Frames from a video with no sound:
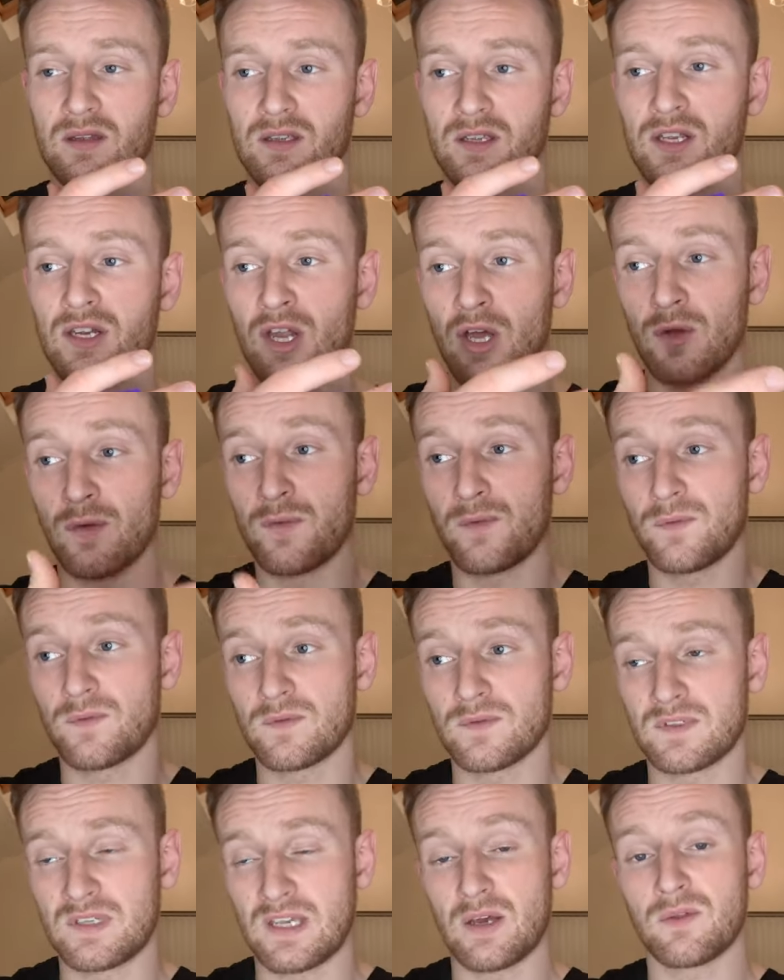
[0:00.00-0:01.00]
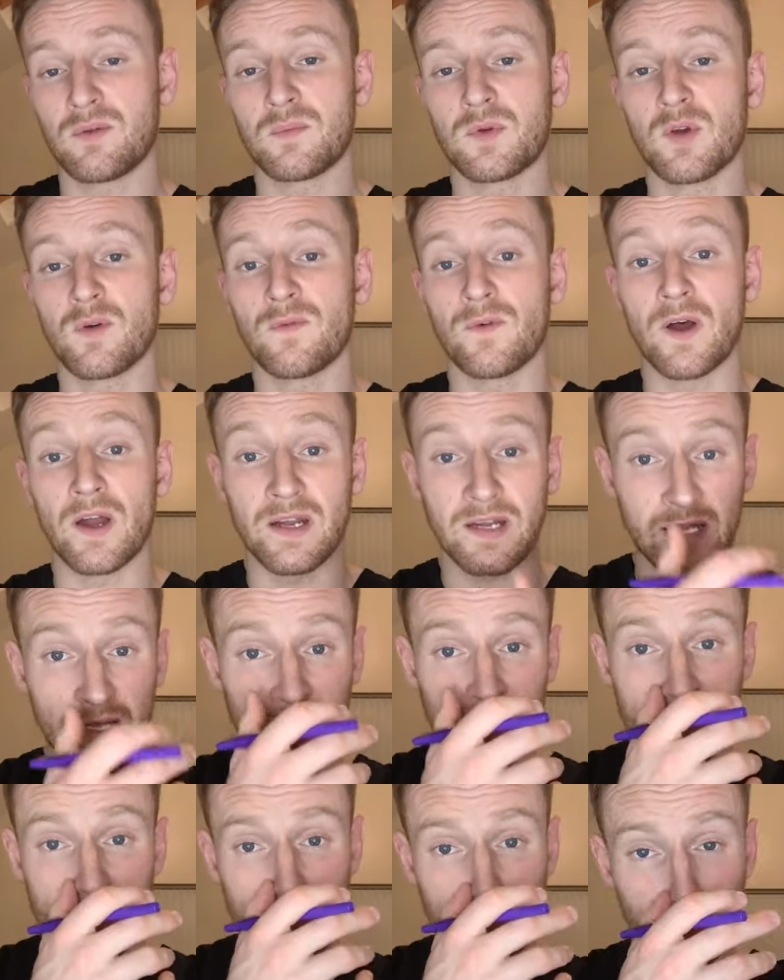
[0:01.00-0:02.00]
you know, tell them your
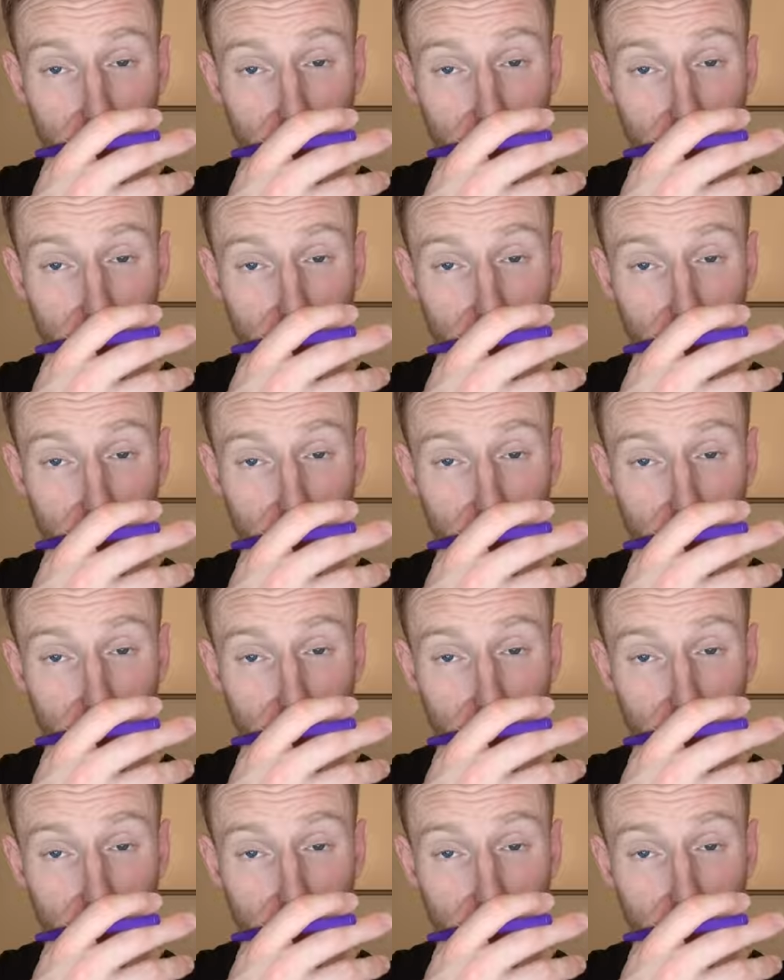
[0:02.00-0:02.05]
findings,